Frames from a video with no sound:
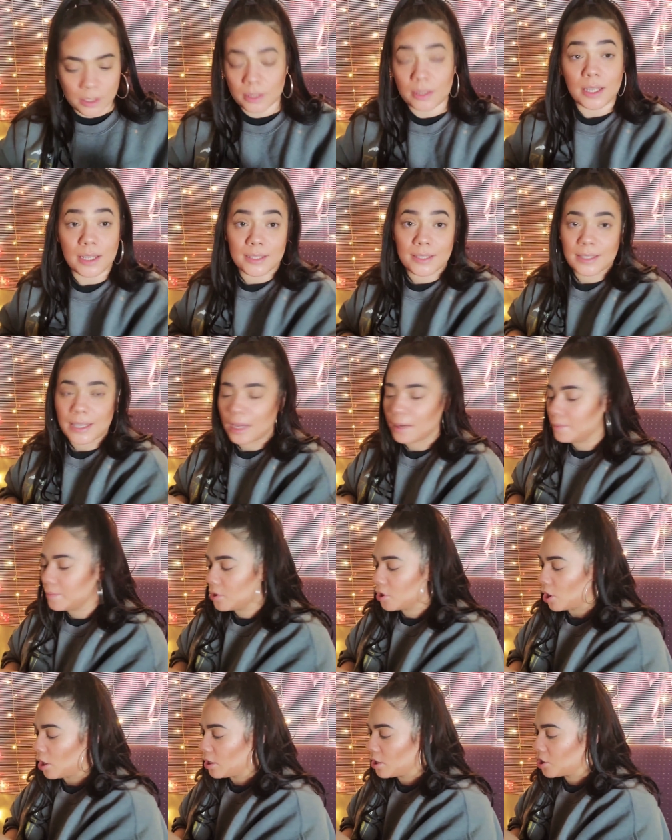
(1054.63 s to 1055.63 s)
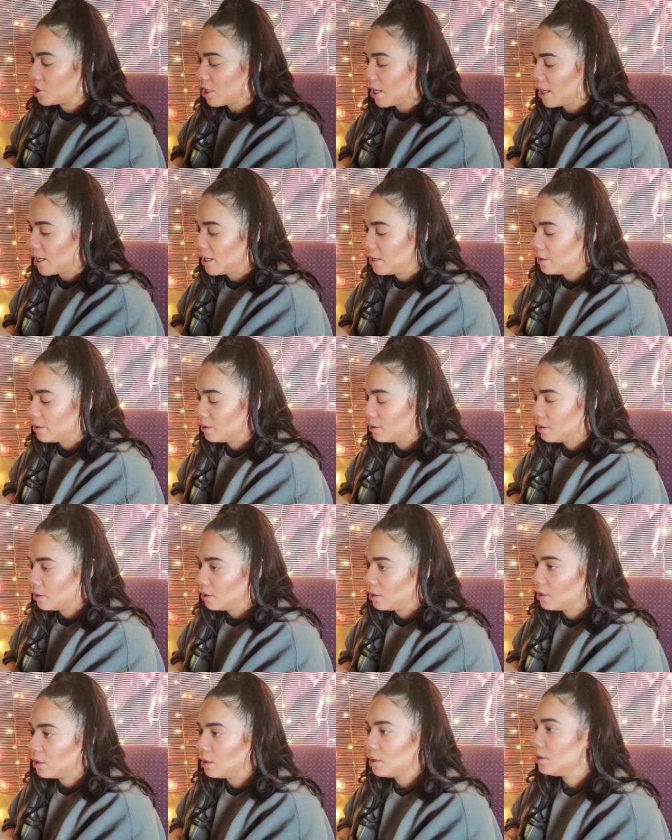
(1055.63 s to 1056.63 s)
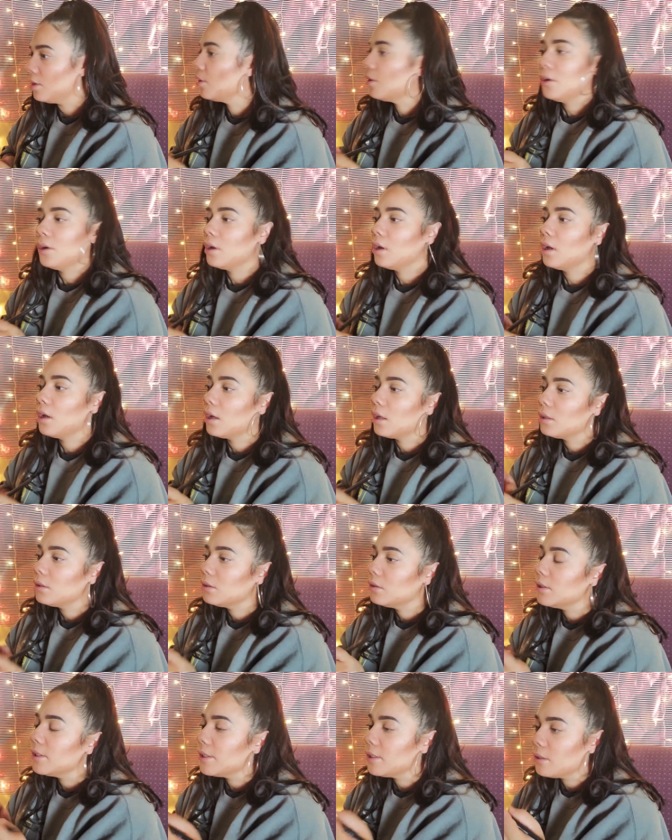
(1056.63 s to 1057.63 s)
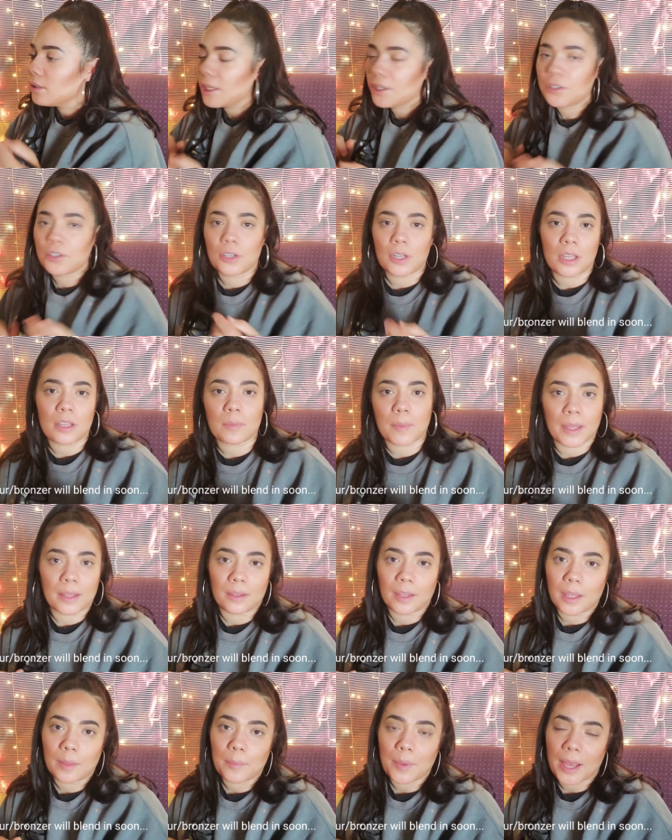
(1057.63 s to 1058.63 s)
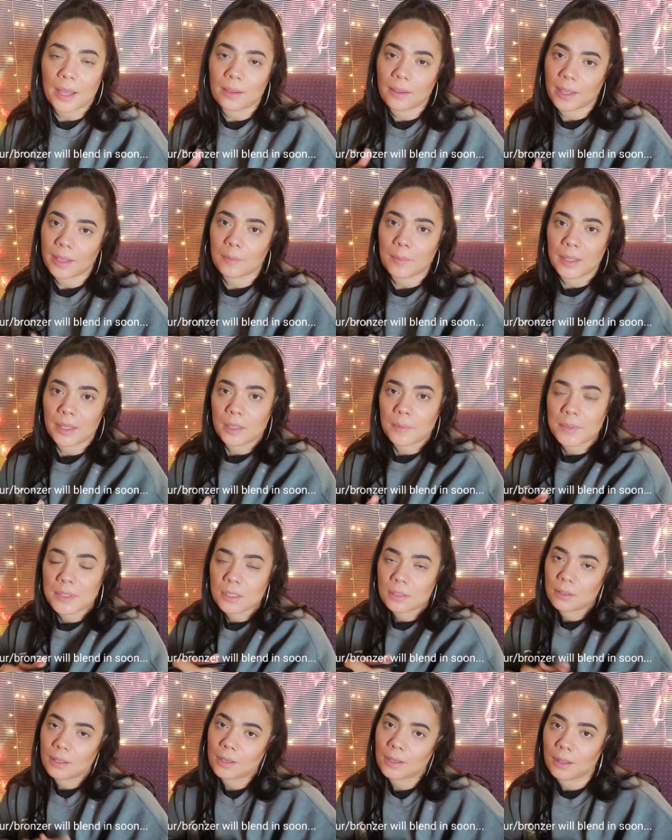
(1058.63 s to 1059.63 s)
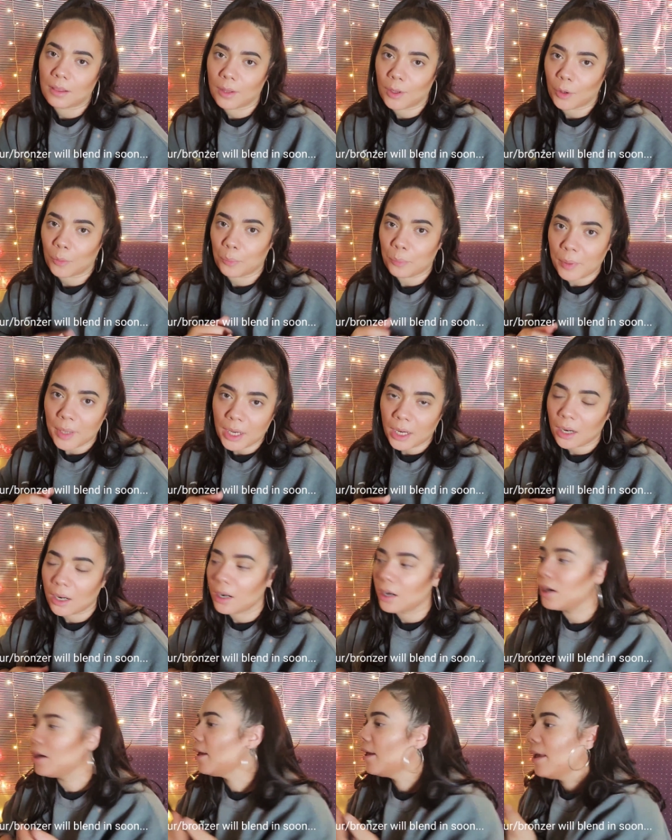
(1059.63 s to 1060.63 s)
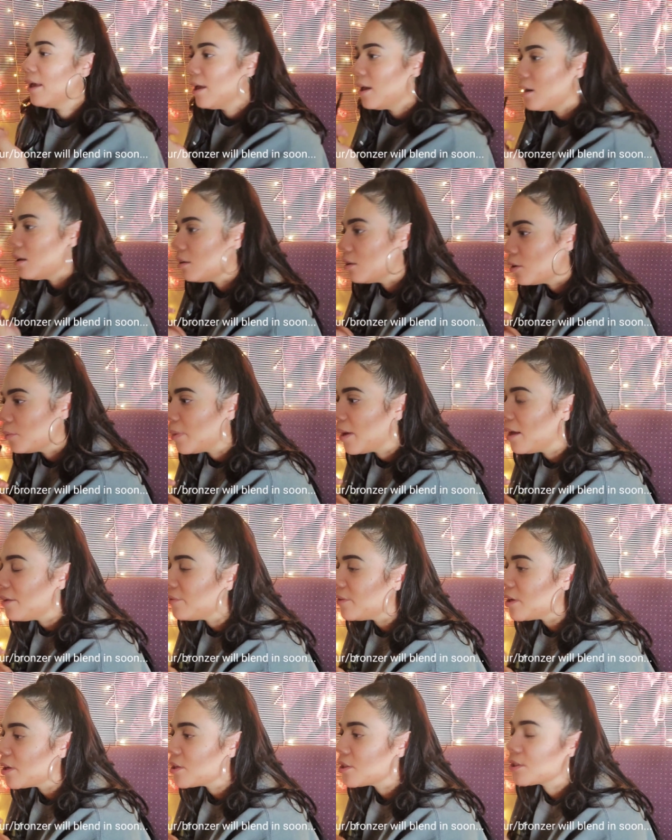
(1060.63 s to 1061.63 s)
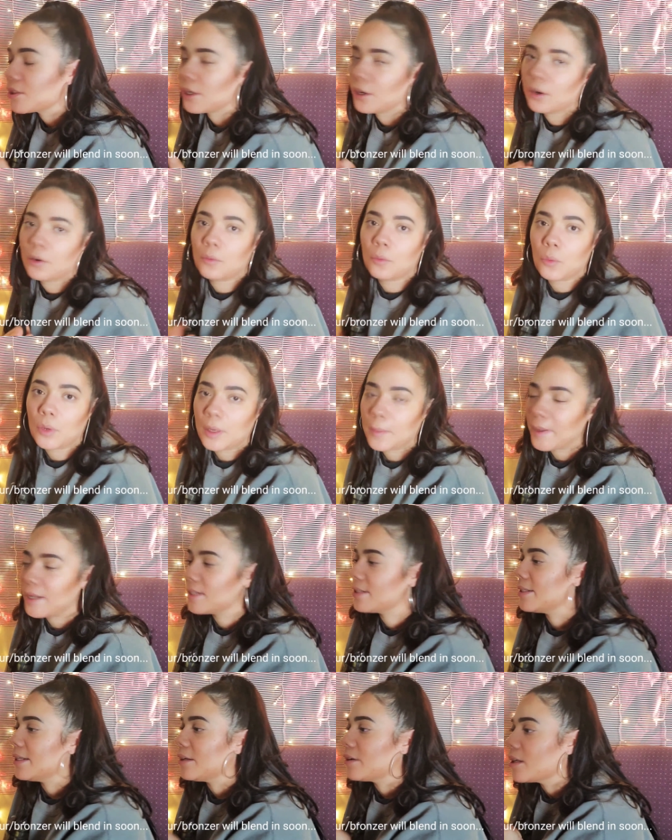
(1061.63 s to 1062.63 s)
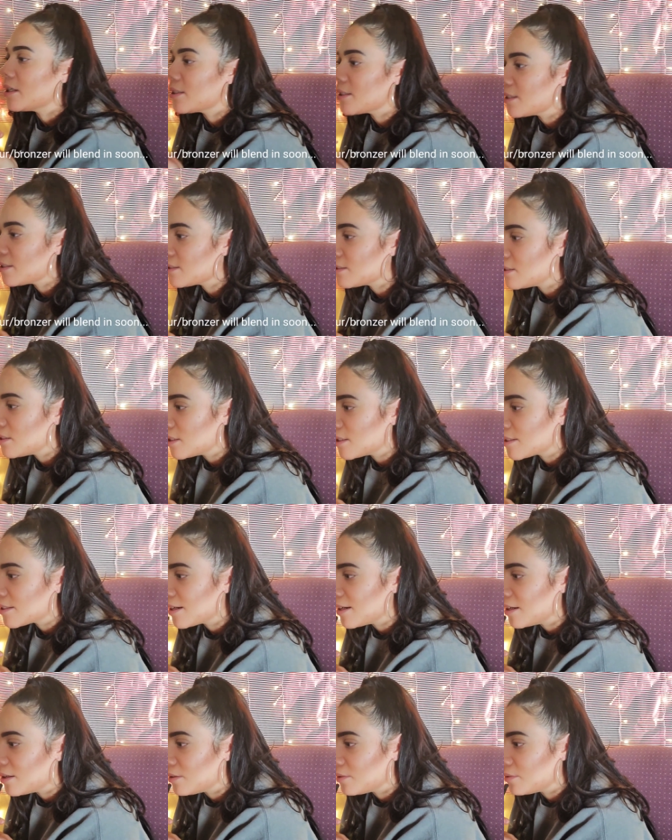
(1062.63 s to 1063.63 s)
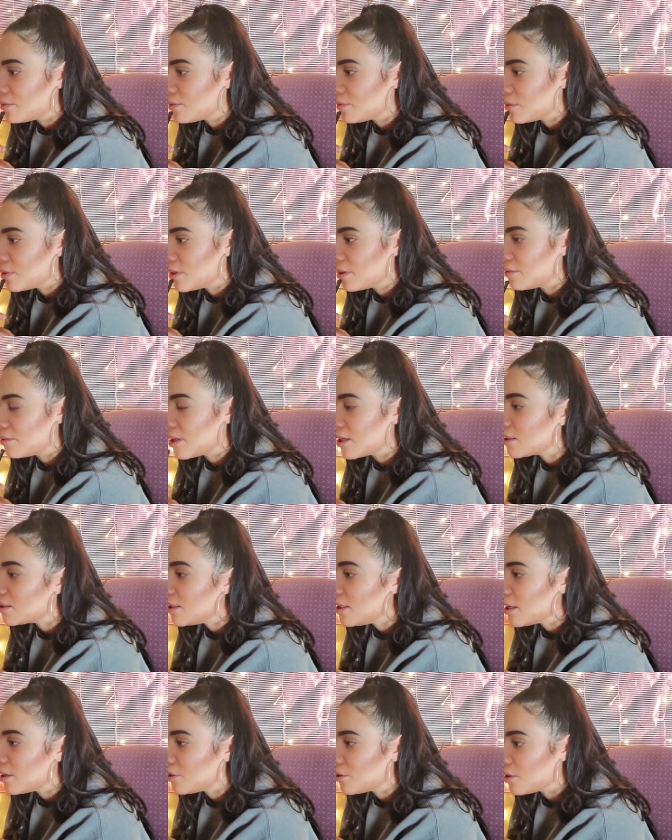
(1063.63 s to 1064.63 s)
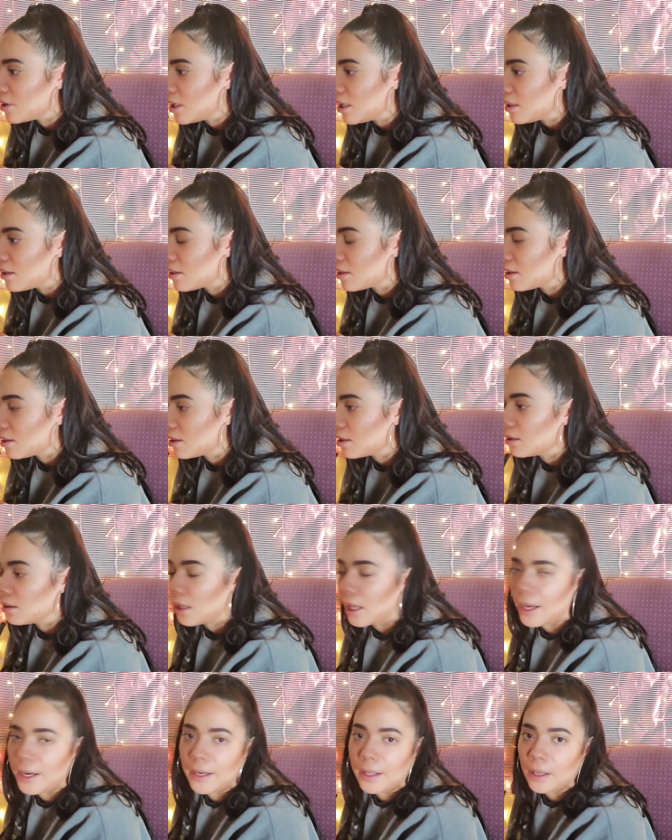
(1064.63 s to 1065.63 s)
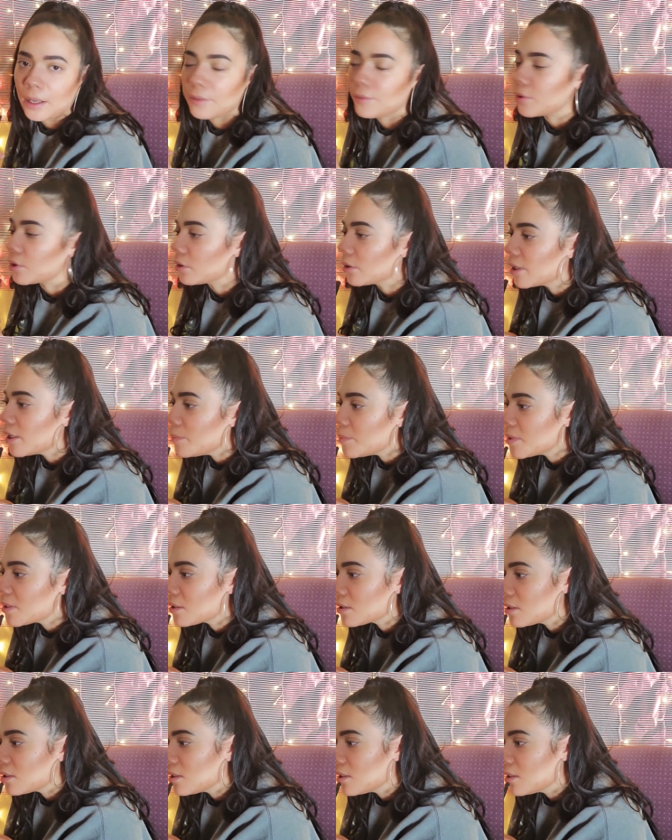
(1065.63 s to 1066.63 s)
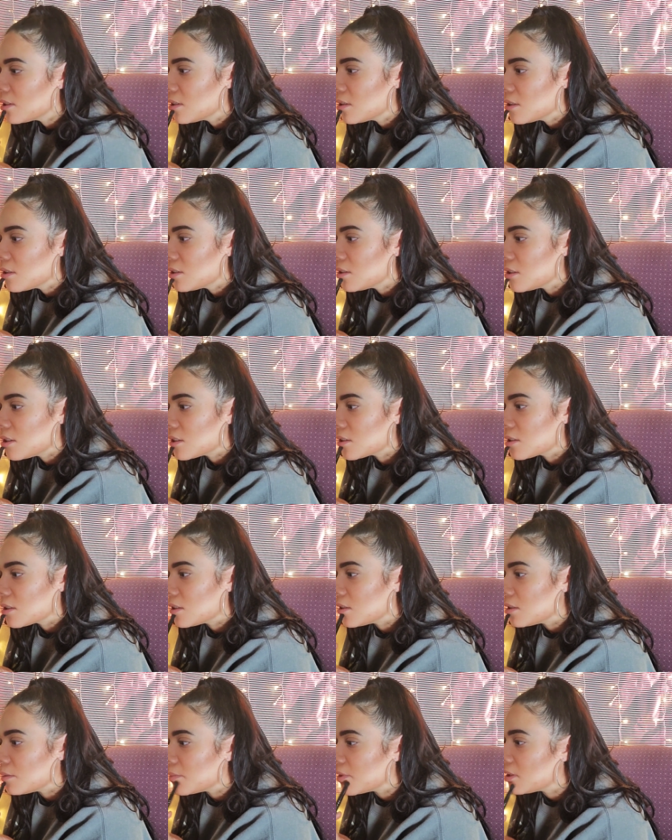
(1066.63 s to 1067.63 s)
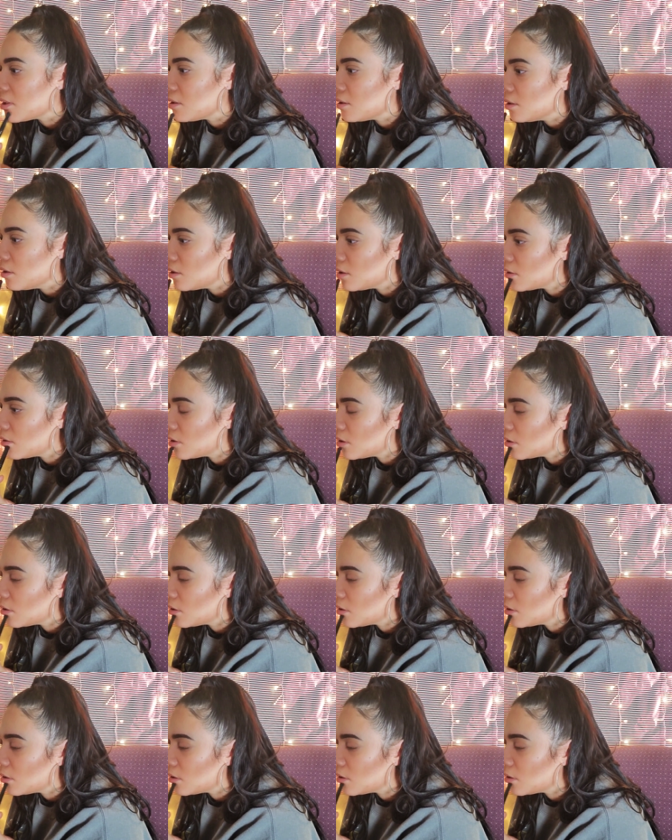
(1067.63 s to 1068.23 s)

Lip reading: That same dark shade, a little underneath my lip. I like my lips to look a little bigger and a little puffier. So one of my secrets is to just kind of directly underneath the lining of your lips, just in the middle.